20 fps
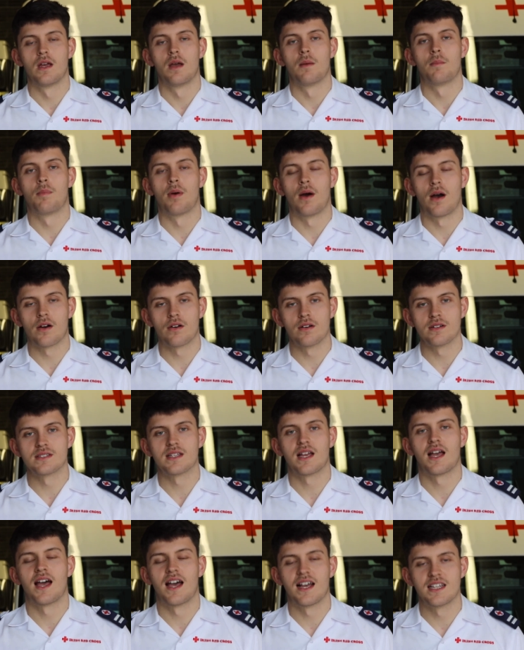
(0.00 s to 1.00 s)
Progress
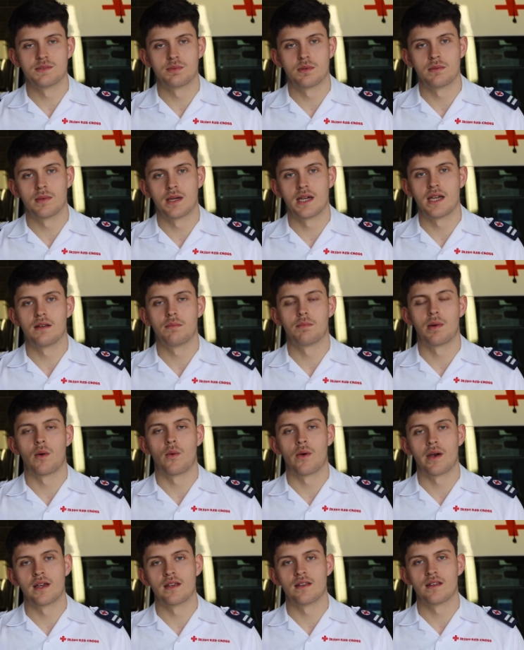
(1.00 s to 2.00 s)
has been made by
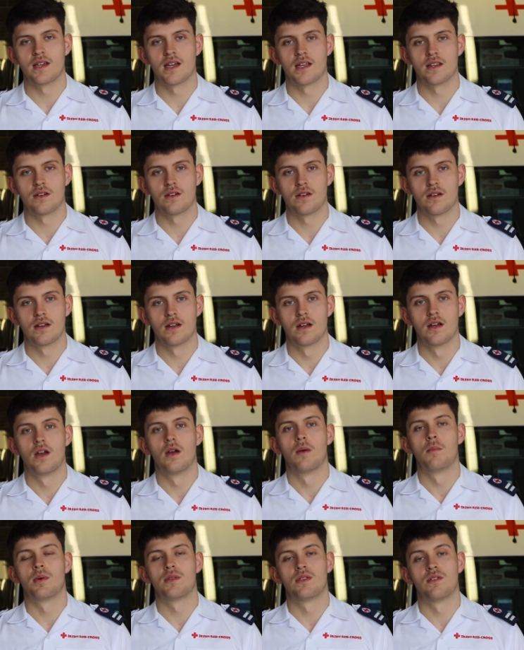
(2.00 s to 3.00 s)
working together,
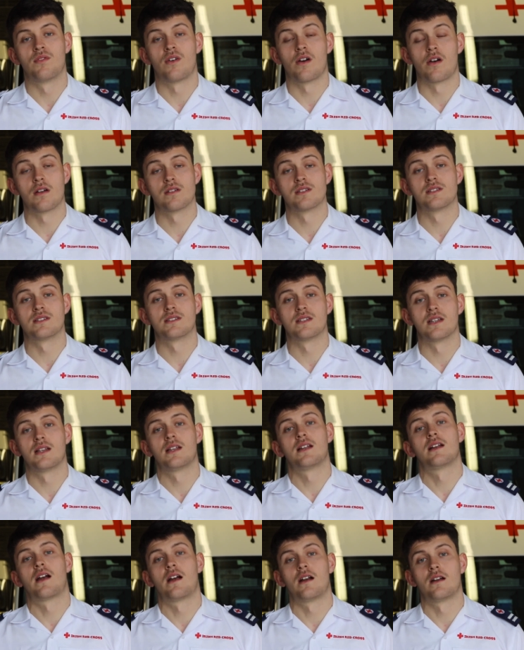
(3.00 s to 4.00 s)
but the virus is still in
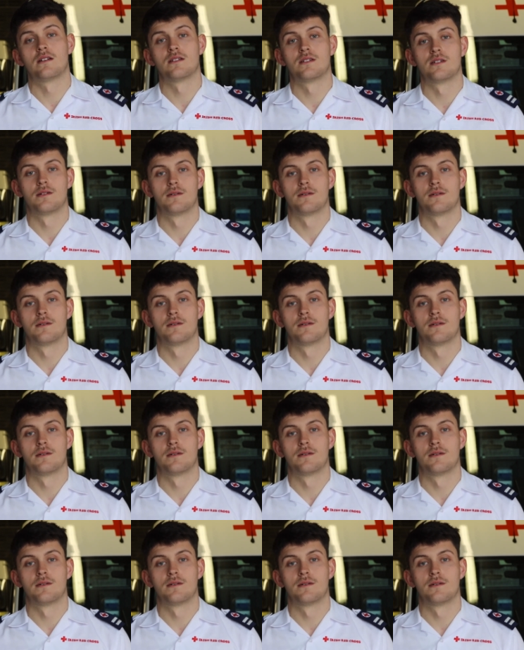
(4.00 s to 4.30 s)
Ireland.